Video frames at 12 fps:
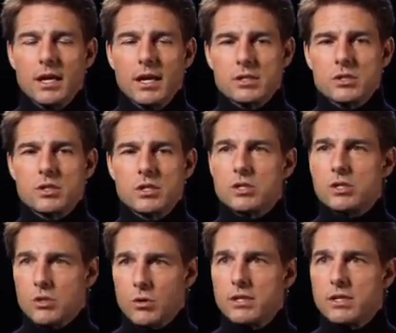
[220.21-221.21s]
It's,
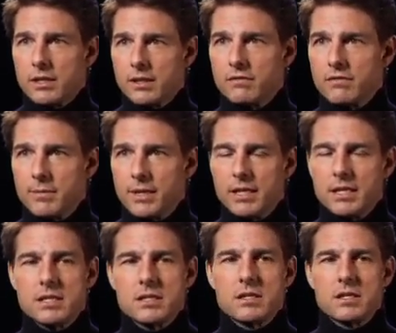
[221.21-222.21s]
it's storytelling for me,
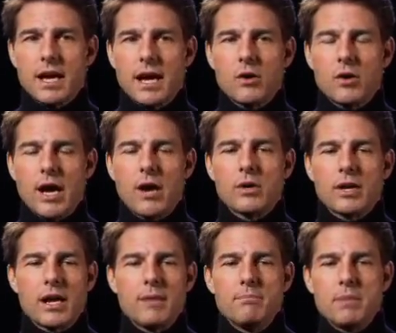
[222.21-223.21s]
and it's how, how
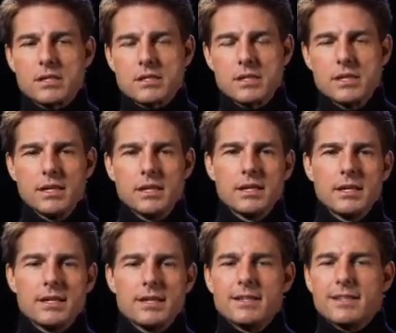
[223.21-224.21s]
can I best
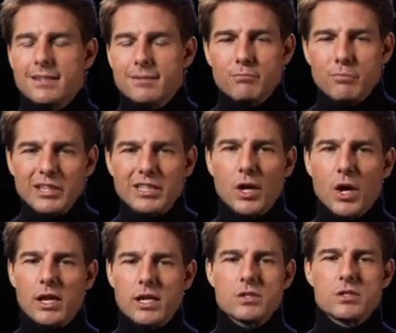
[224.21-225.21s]
bring the
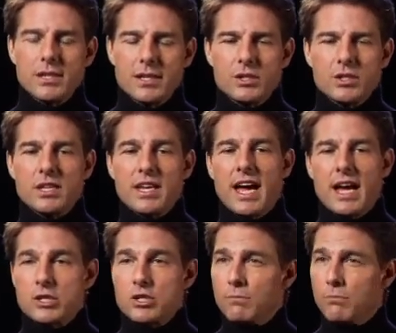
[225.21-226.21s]
audience into the
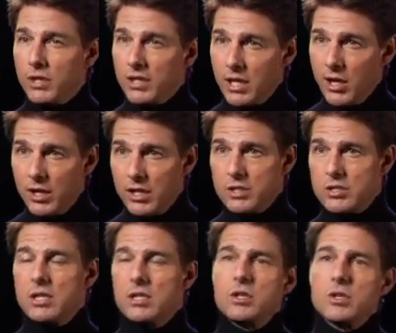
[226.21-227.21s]
action, bring the
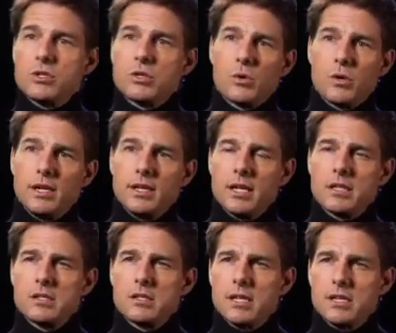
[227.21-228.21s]
audience into the story, and
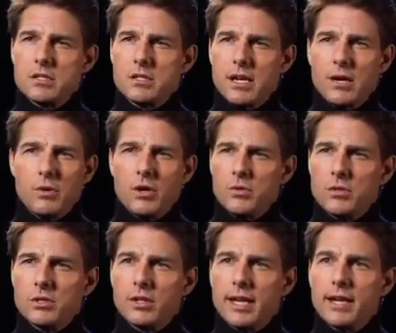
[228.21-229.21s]
that's, that's how we
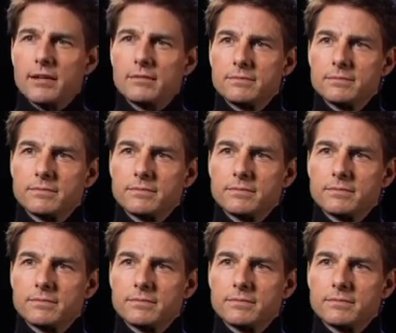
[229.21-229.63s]
always look at it.